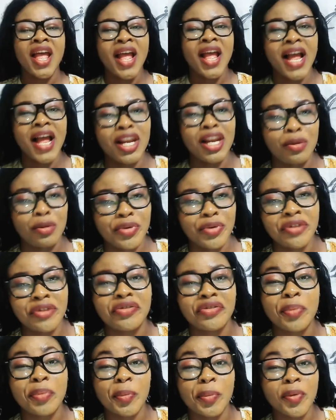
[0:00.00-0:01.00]
Hello
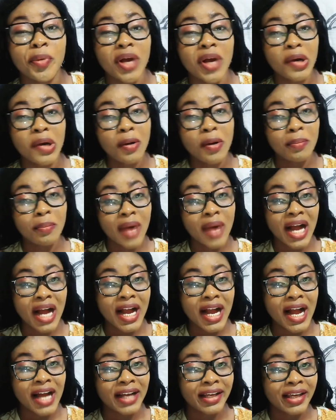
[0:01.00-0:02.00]
beautiful people, welcome
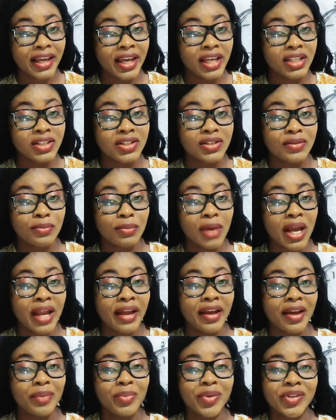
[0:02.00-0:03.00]
back again to my
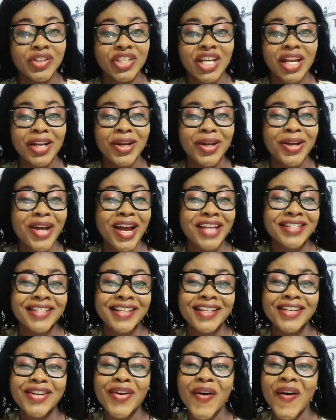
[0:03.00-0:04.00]
every channel. You are
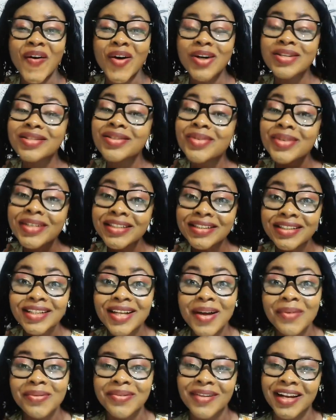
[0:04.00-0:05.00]
seeing your host
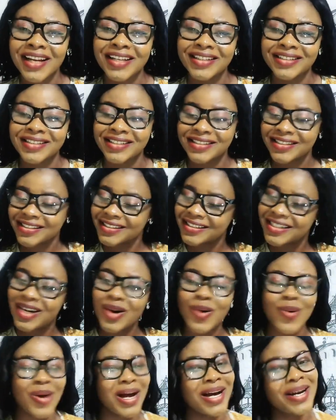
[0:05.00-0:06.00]
christinamfelix.
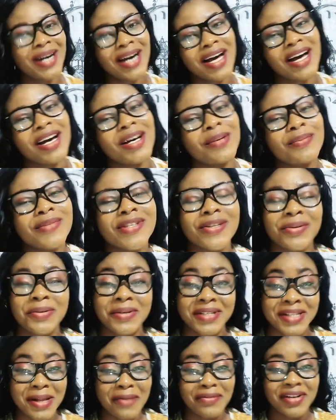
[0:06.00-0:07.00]
Welcome to
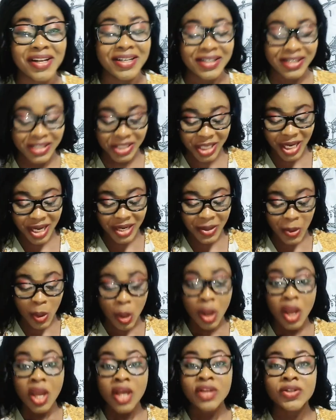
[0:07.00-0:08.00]
christinamfelix channel.
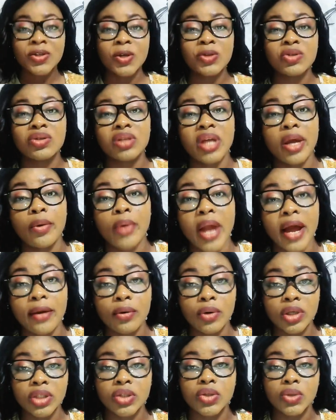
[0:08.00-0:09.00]
So today we are
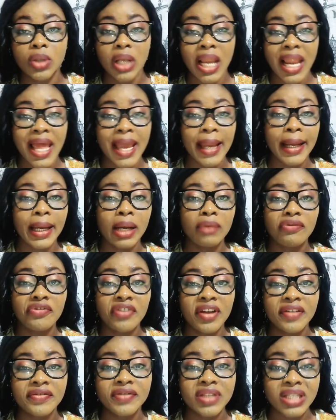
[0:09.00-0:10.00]
going to learn
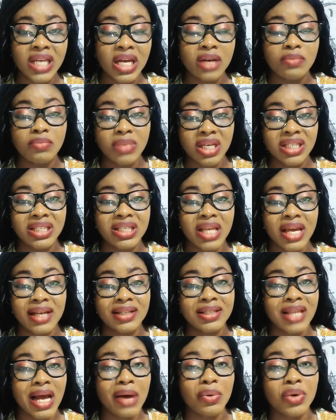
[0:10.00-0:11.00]
15
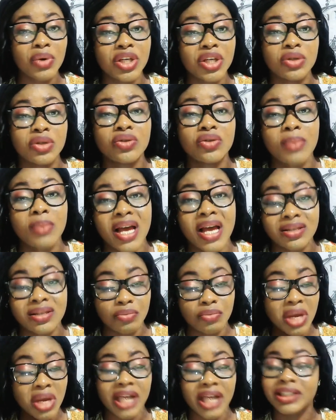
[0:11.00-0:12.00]
mistakes that we YouTubers
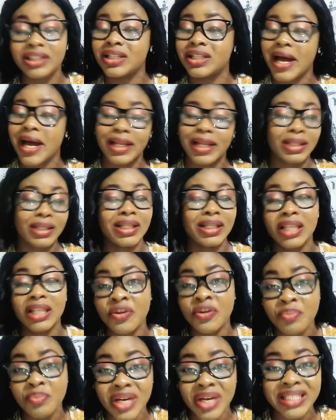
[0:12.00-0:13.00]
make that
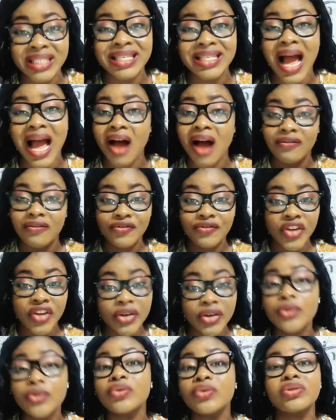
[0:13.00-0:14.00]
limit our
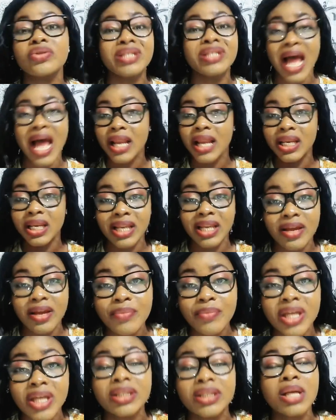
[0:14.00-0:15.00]
views, that
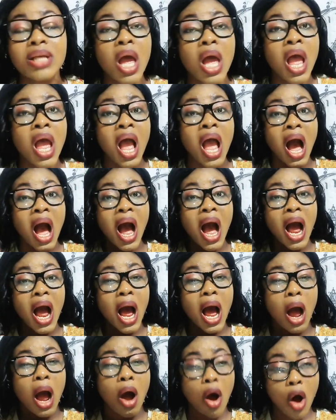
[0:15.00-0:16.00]
limit
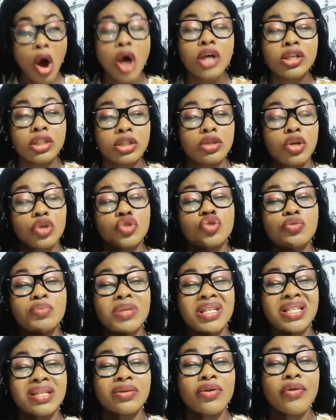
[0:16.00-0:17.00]
us not to be
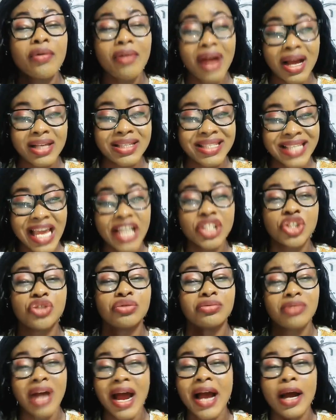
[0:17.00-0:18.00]
search
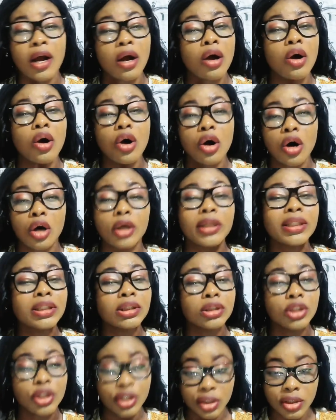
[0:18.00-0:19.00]
rank on
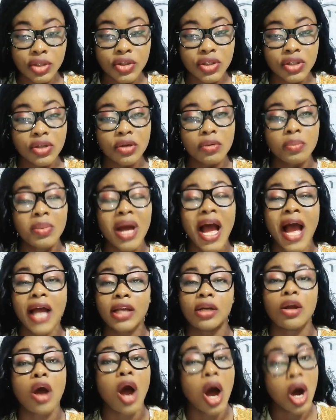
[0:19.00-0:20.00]
YouTube
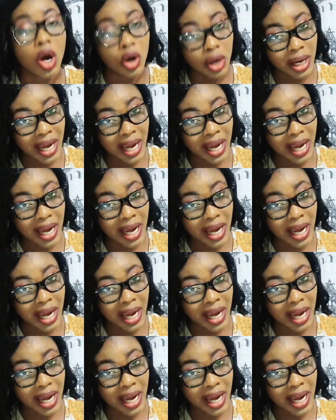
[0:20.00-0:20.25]
and on